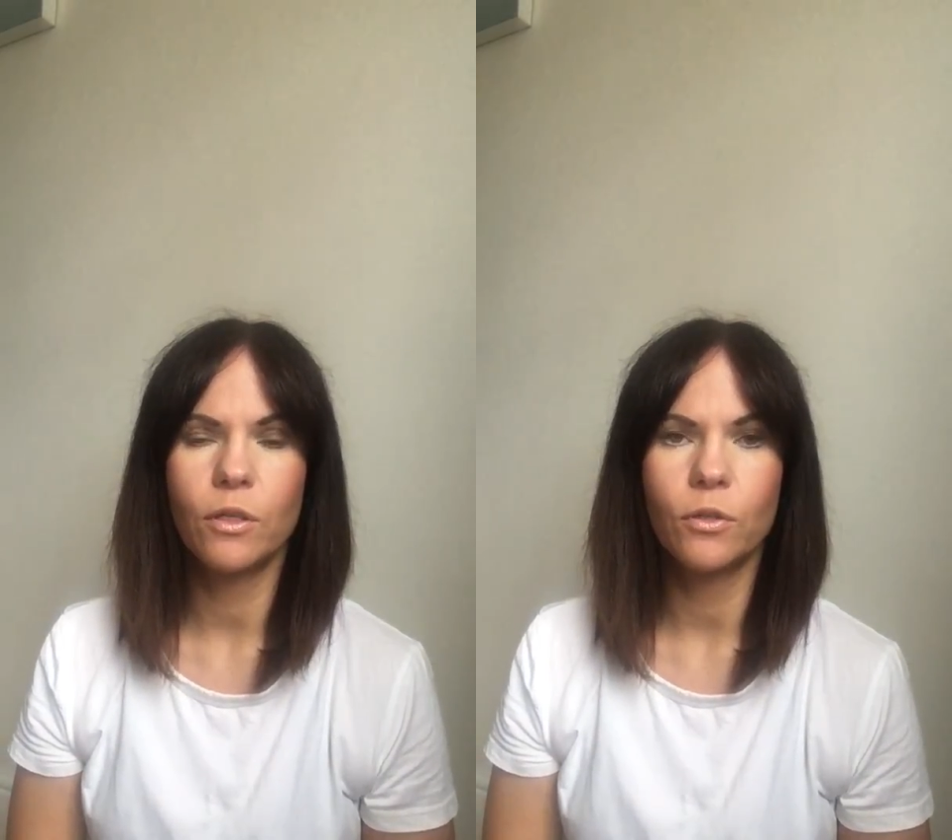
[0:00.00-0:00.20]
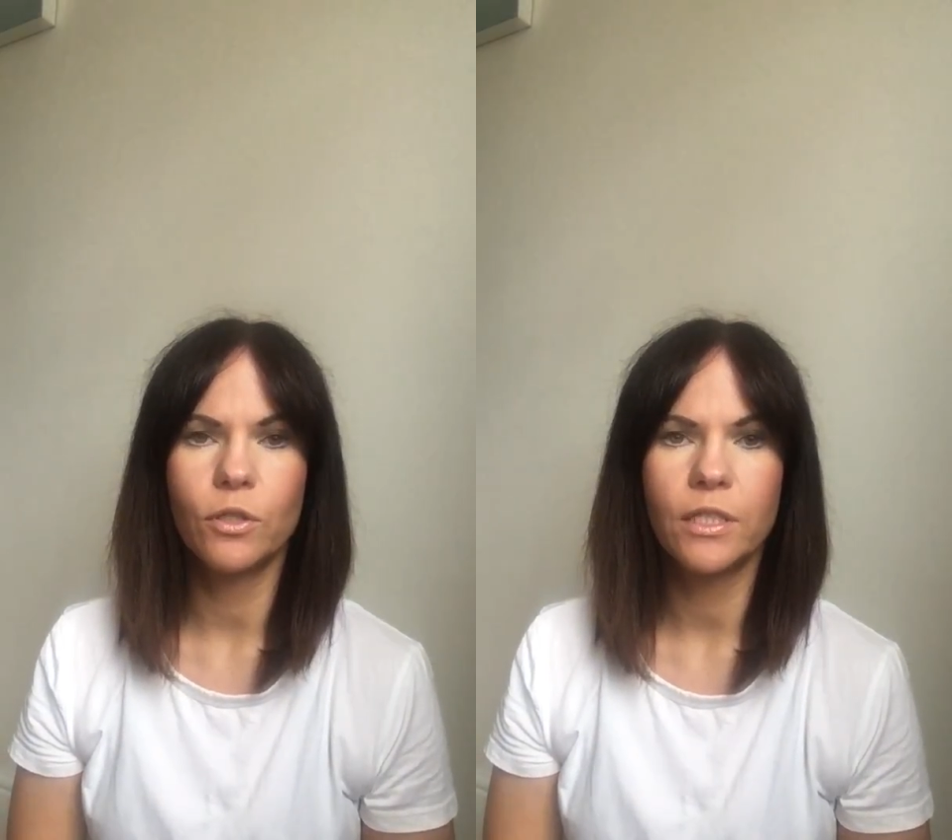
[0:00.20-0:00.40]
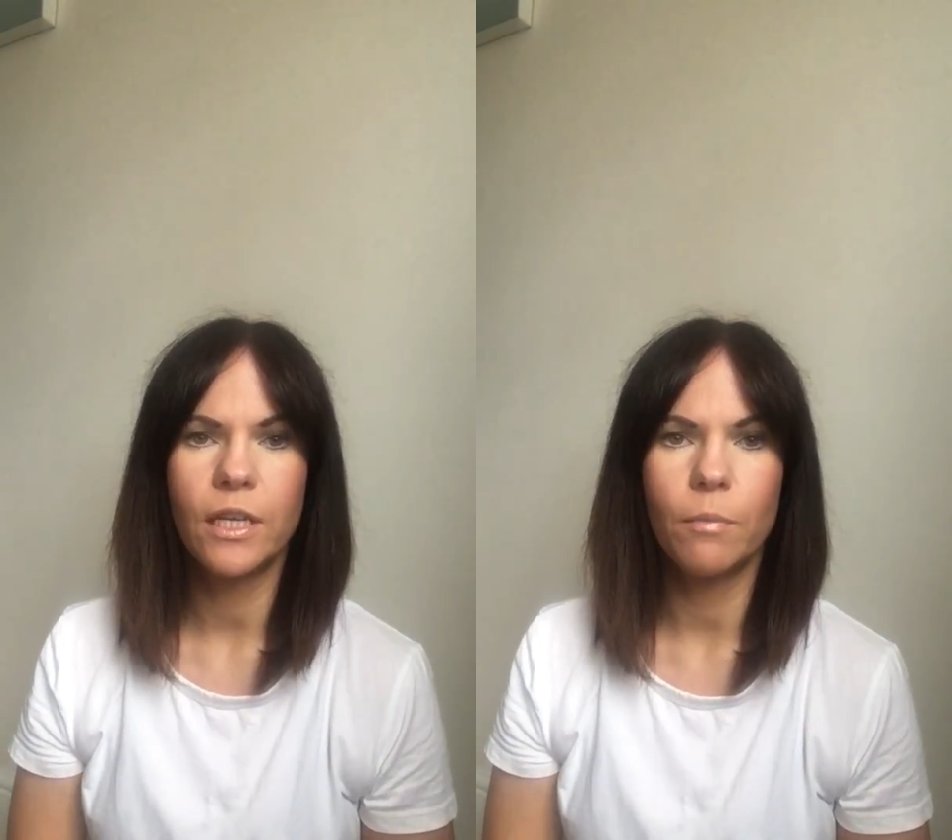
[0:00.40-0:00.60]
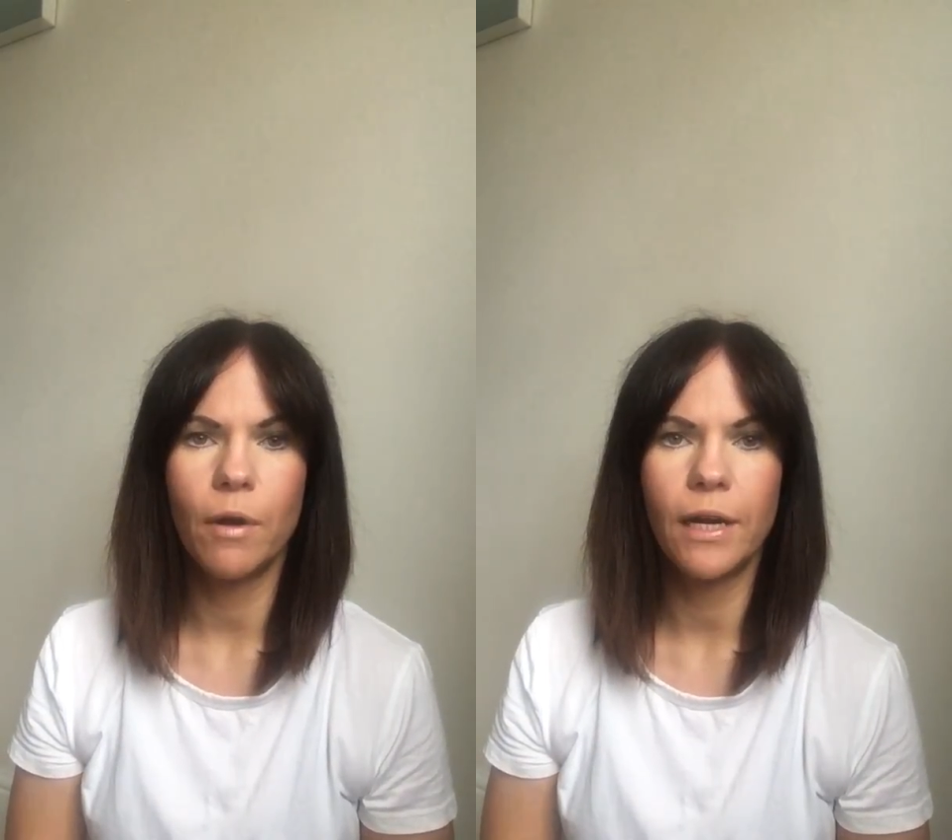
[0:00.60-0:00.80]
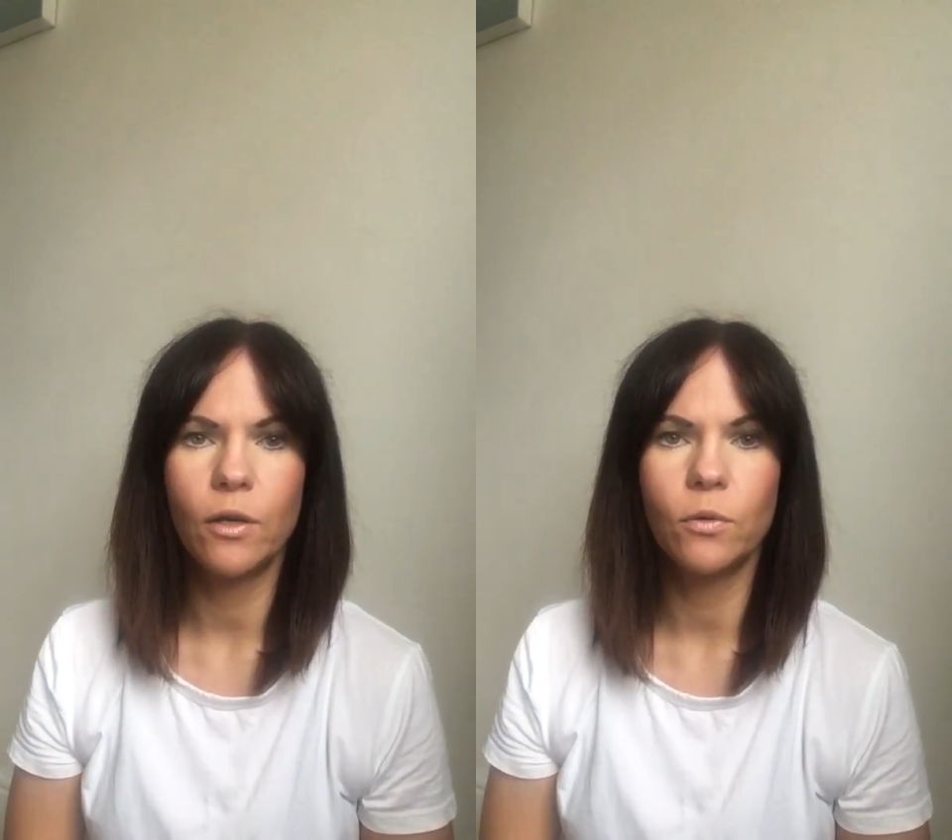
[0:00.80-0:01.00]
you'll just hear
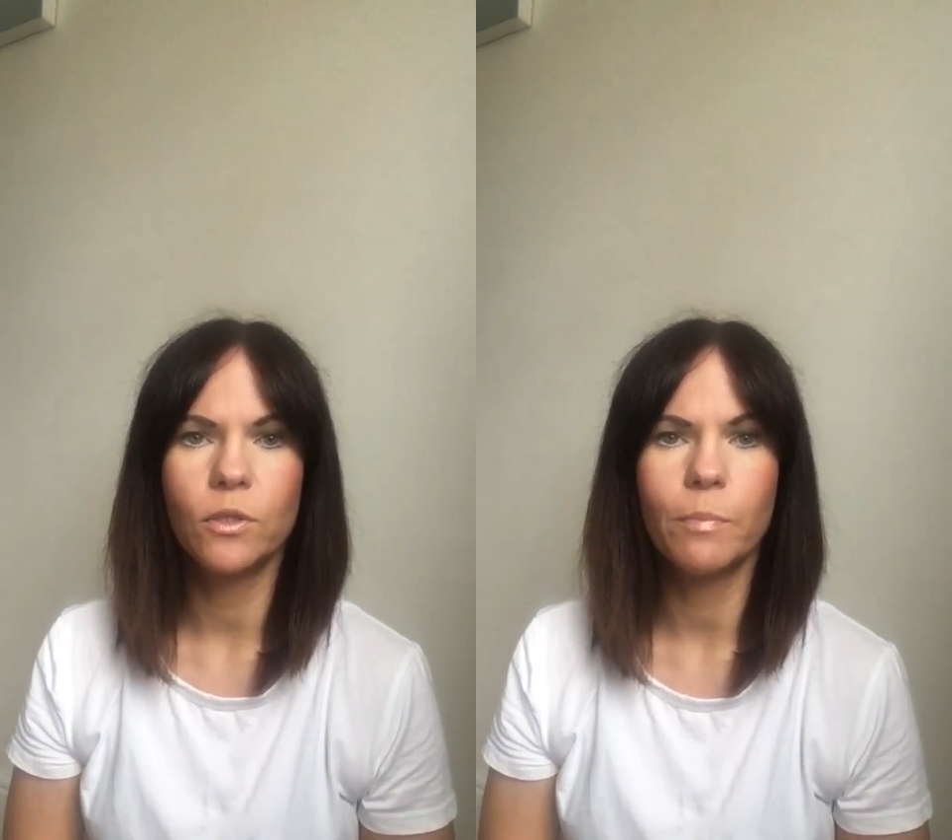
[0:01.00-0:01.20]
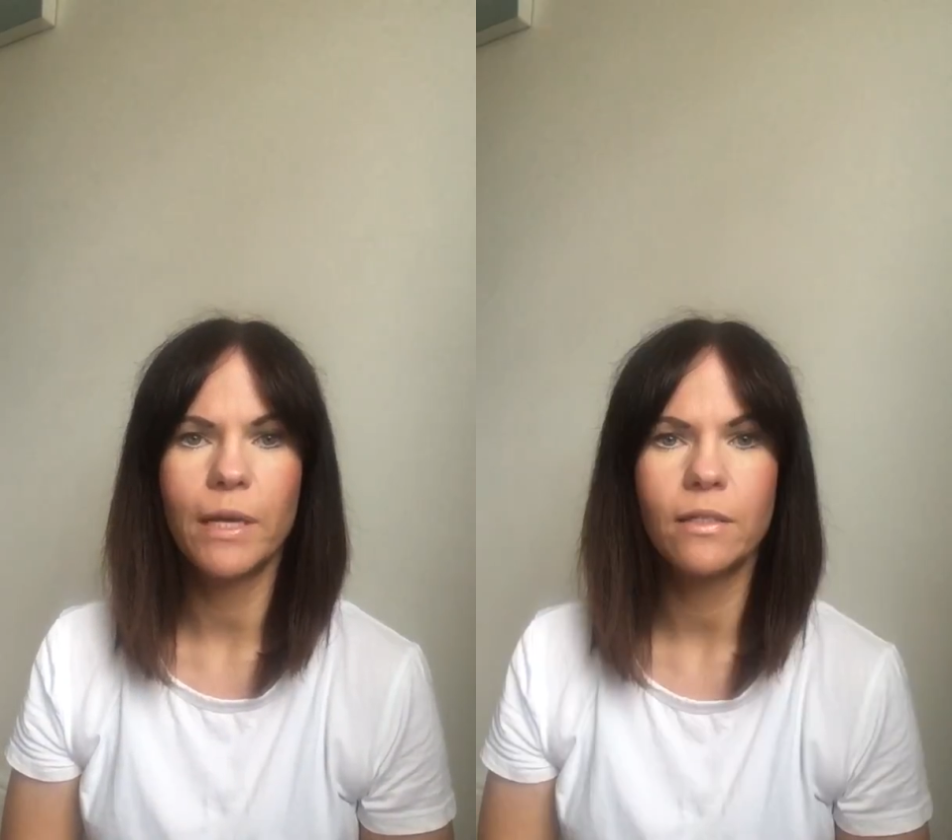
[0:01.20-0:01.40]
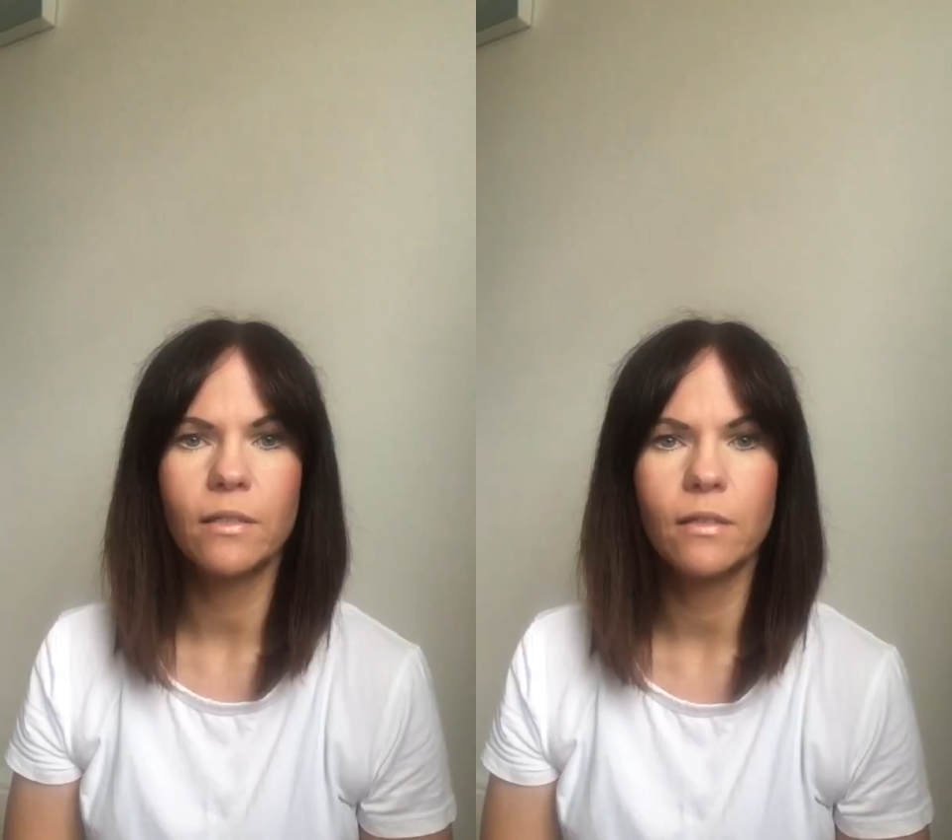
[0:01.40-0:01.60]
my little Tibetan